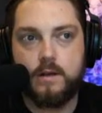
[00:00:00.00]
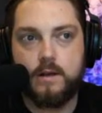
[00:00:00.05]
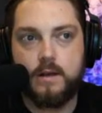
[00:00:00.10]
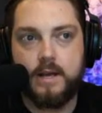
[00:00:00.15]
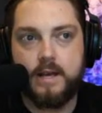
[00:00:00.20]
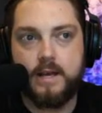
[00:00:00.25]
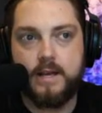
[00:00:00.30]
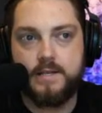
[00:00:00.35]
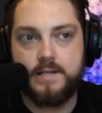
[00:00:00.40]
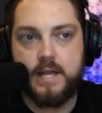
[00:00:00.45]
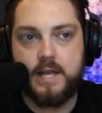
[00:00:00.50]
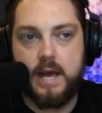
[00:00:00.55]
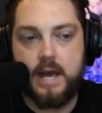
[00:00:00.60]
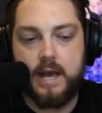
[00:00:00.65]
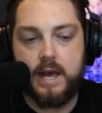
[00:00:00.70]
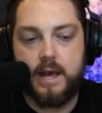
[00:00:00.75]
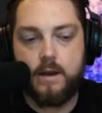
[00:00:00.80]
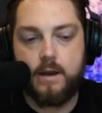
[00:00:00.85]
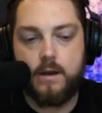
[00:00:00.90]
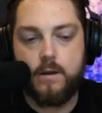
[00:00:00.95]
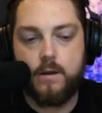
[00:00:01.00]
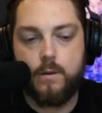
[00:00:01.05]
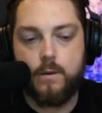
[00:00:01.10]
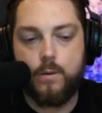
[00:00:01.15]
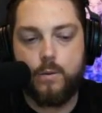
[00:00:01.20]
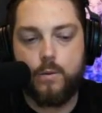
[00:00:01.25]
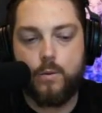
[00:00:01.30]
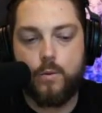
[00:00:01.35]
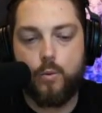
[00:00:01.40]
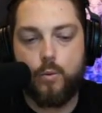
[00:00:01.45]
is that
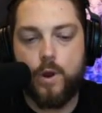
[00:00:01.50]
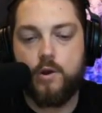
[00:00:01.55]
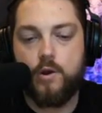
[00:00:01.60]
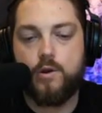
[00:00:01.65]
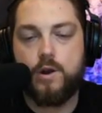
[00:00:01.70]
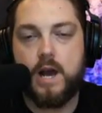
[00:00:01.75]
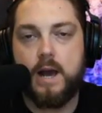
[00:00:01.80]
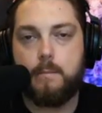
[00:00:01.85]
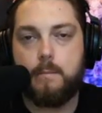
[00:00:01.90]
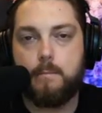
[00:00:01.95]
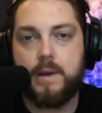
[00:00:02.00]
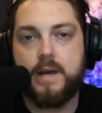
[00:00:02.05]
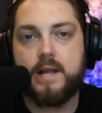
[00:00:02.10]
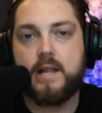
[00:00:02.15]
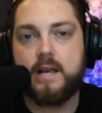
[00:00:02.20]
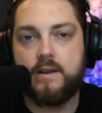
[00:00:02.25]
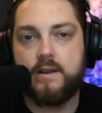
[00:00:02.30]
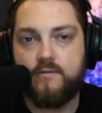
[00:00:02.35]
we're not billing